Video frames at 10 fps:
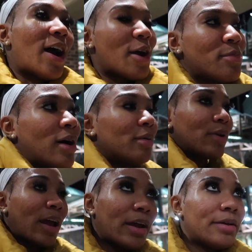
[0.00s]
Her mom
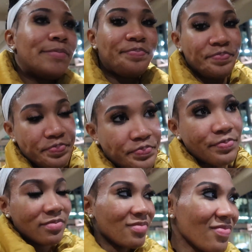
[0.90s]
came,
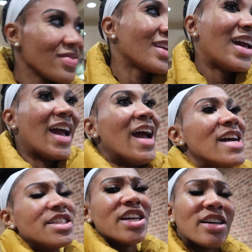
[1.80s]

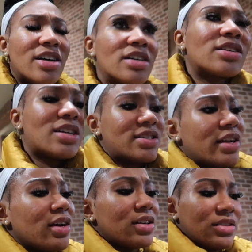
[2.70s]
she had cooked, because
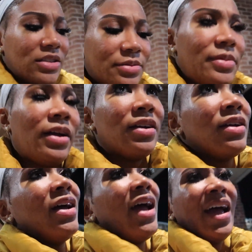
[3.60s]
they're
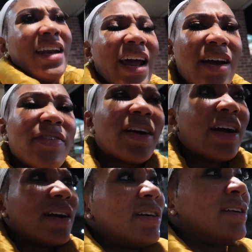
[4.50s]
dang, I
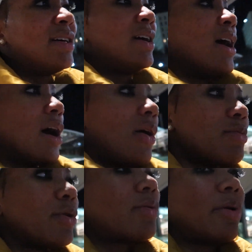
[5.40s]
forgot. Oh,
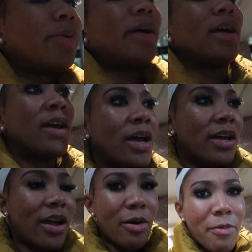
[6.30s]
I'm going the wrong way.
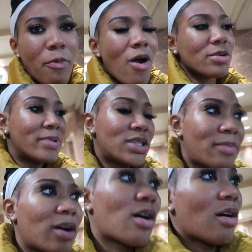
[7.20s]
Y'all walk me to
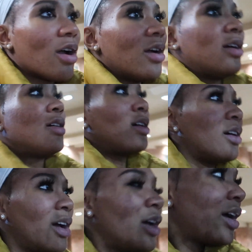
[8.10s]
my car.
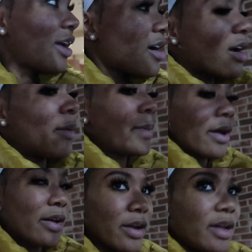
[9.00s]
Y'all got me
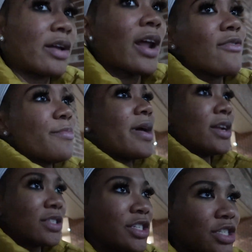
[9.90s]
out here, y'all not even
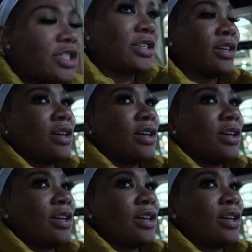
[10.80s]
paying attention.